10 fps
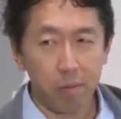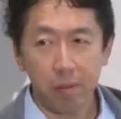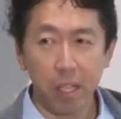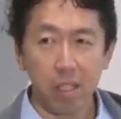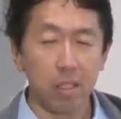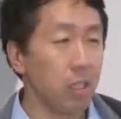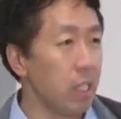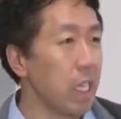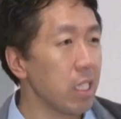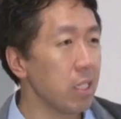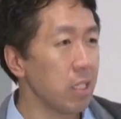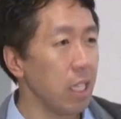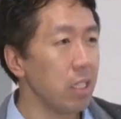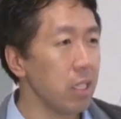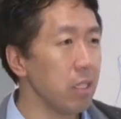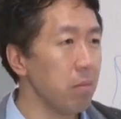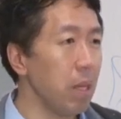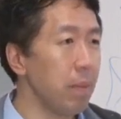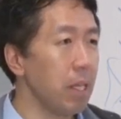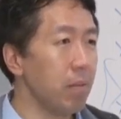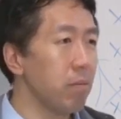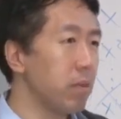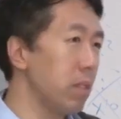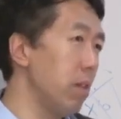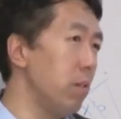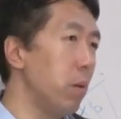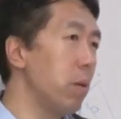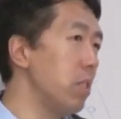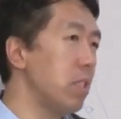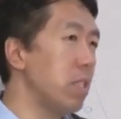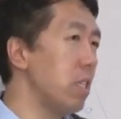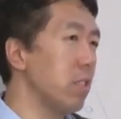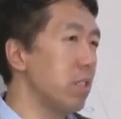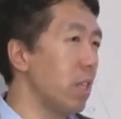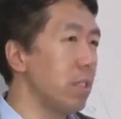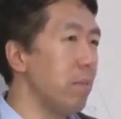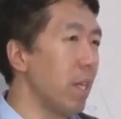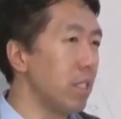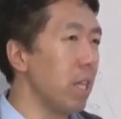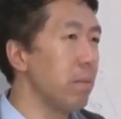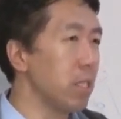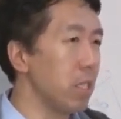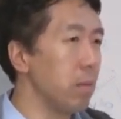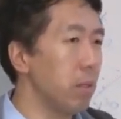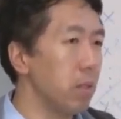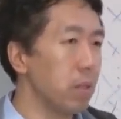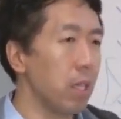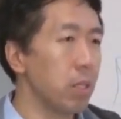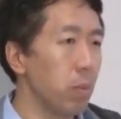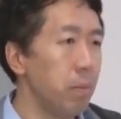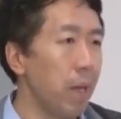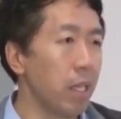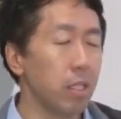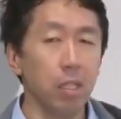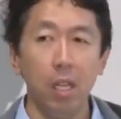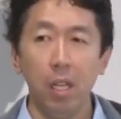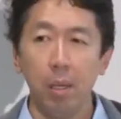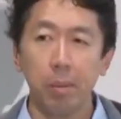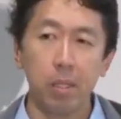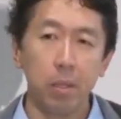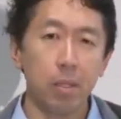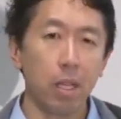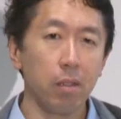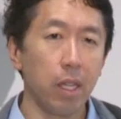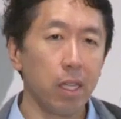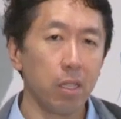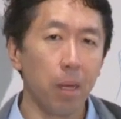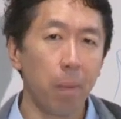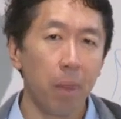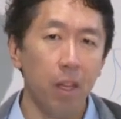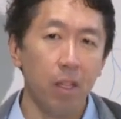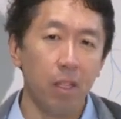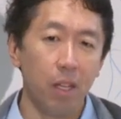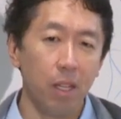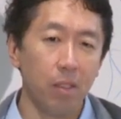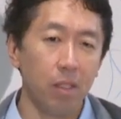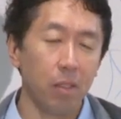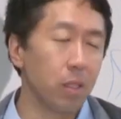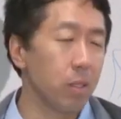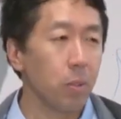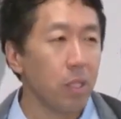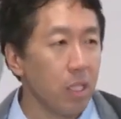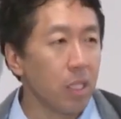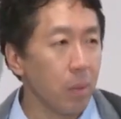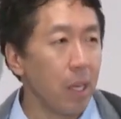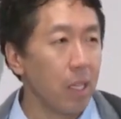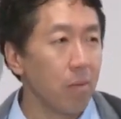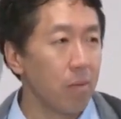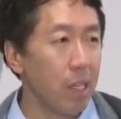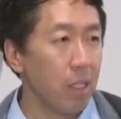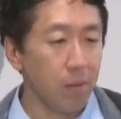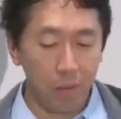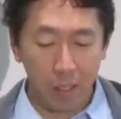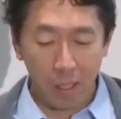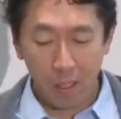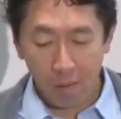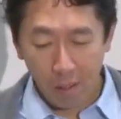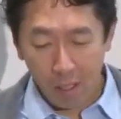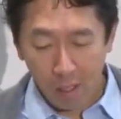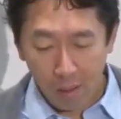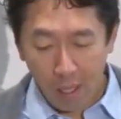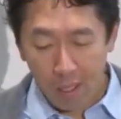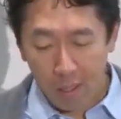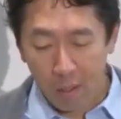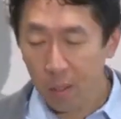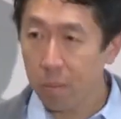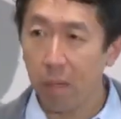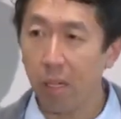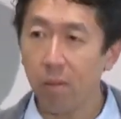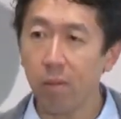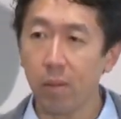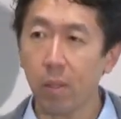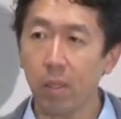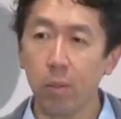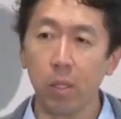things in the later stages, maybe the earlier stages doesn't matter that much anymore. So that's one pattern. But it turns out that you could do it either way, right? For the eyes, nose, mouth, you could